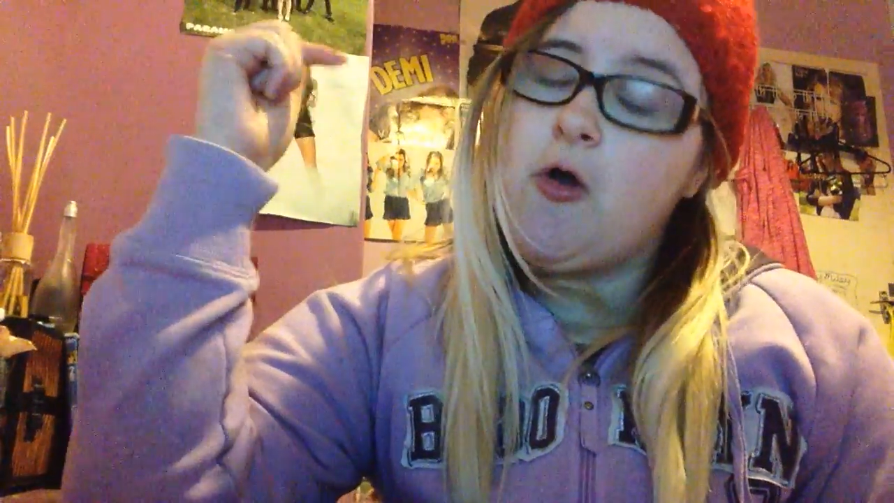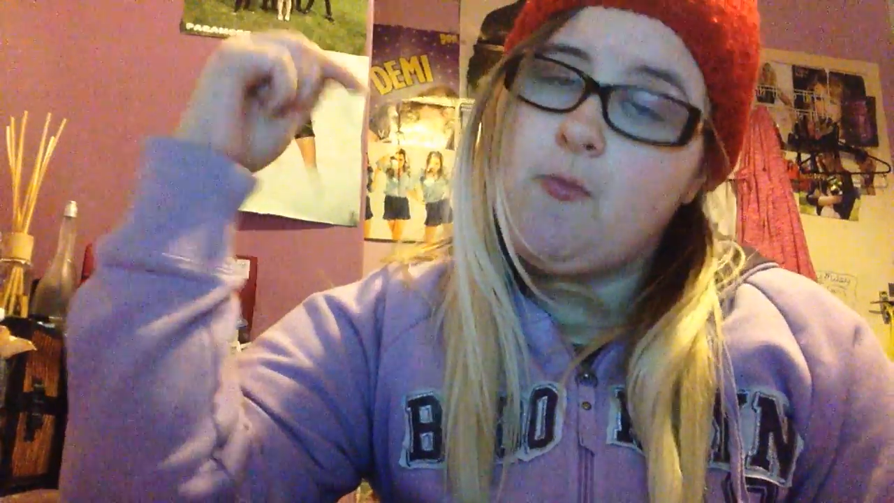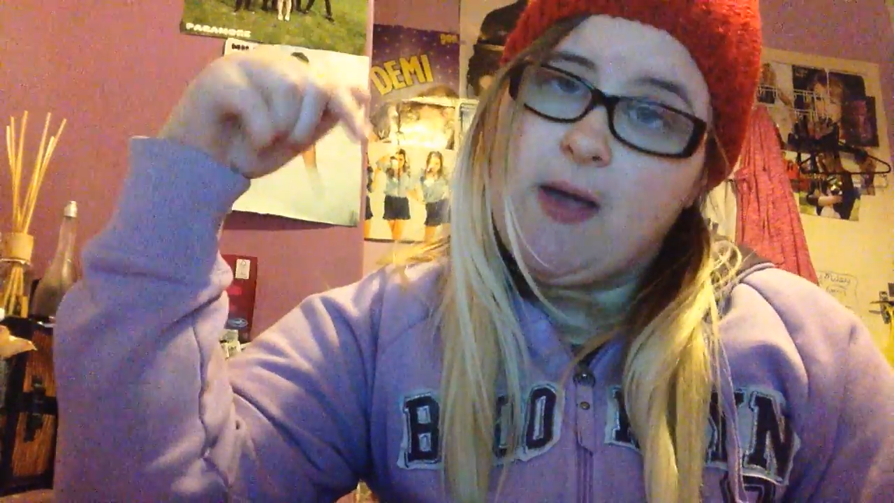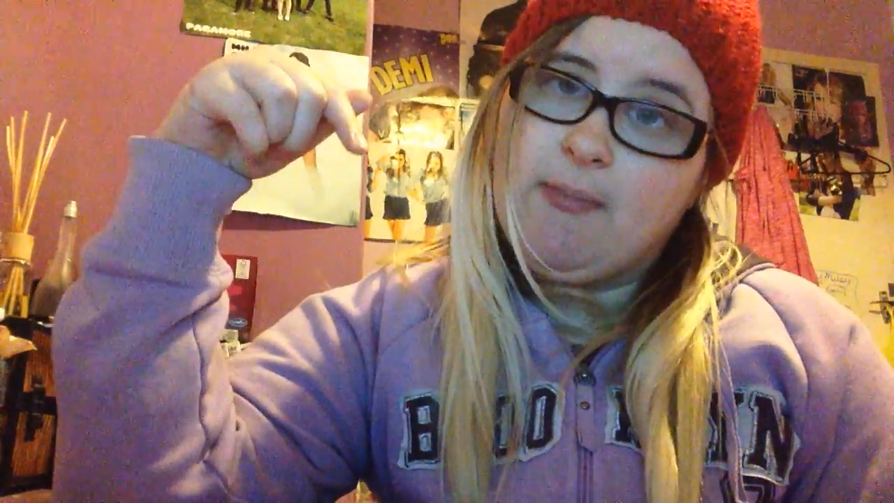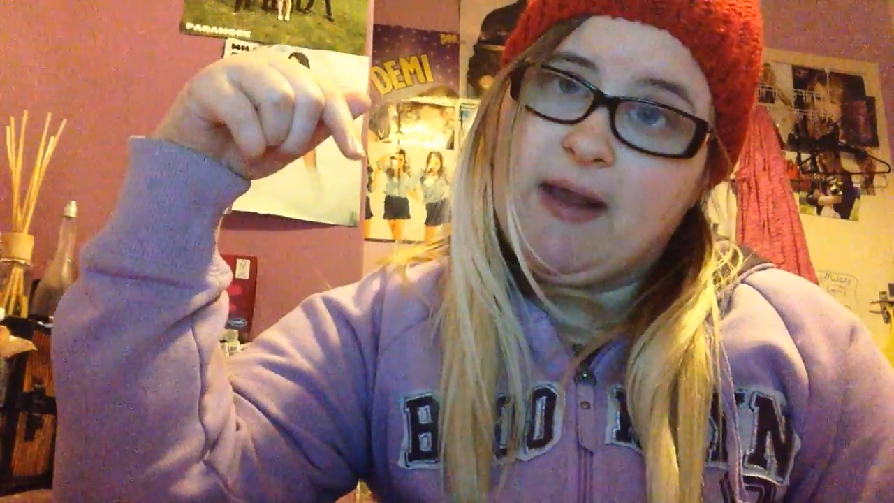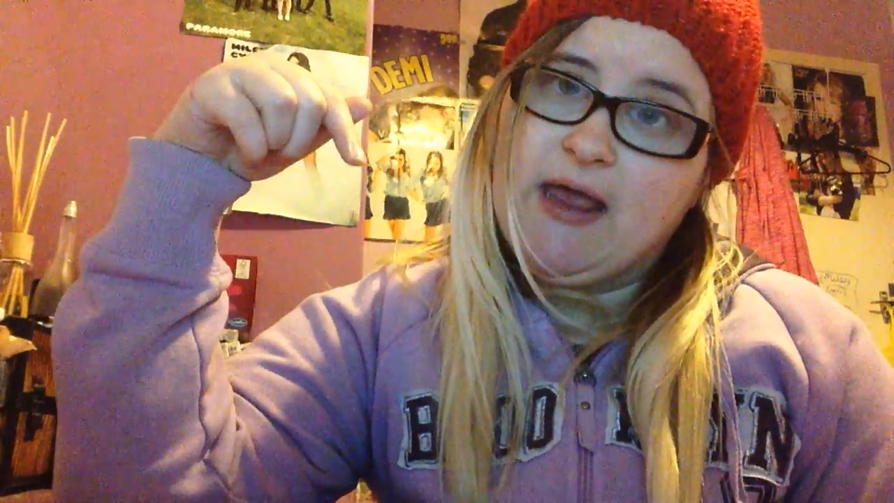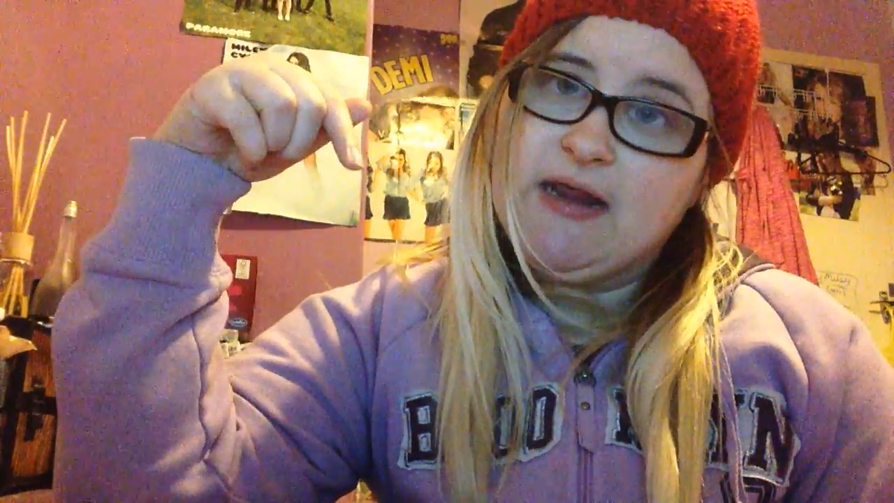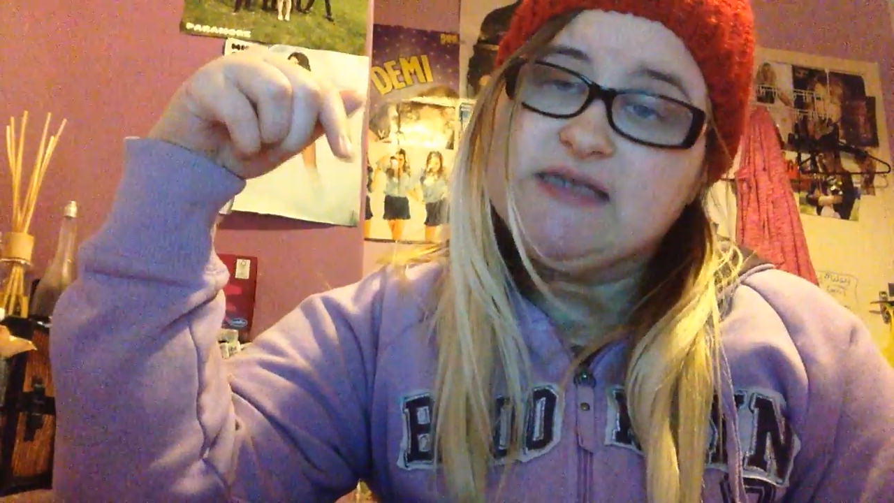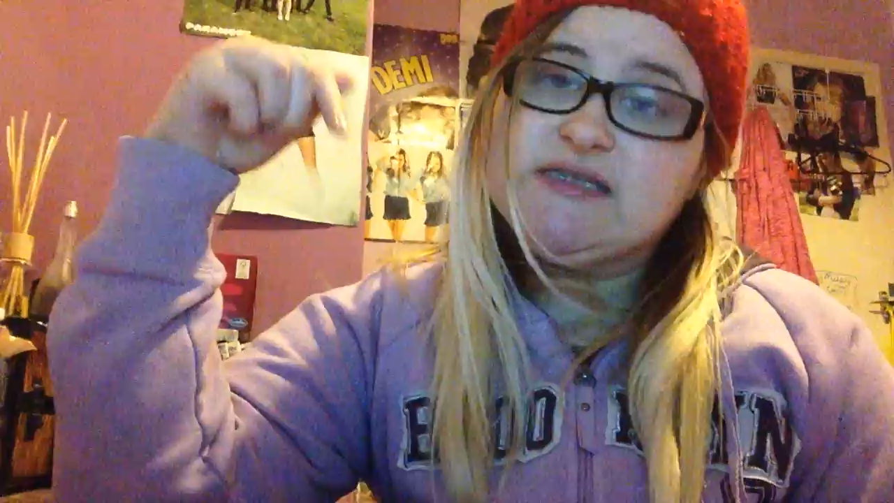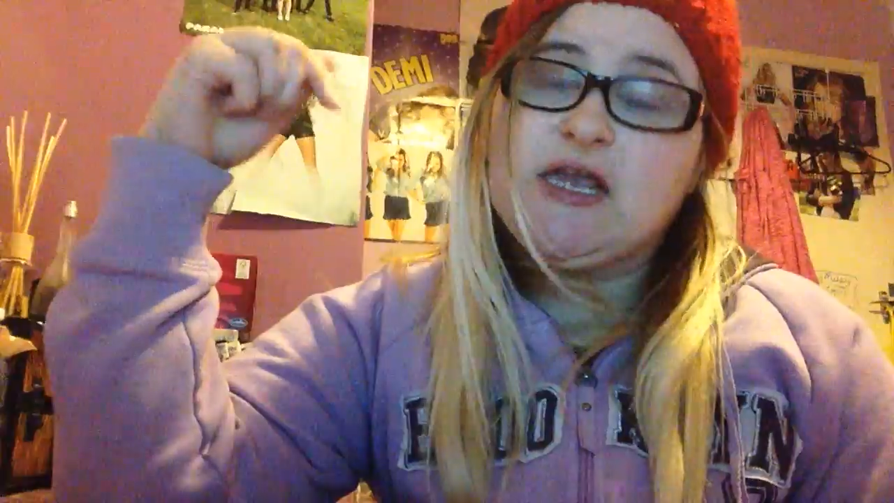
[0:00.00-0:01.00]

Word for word: of my playlist,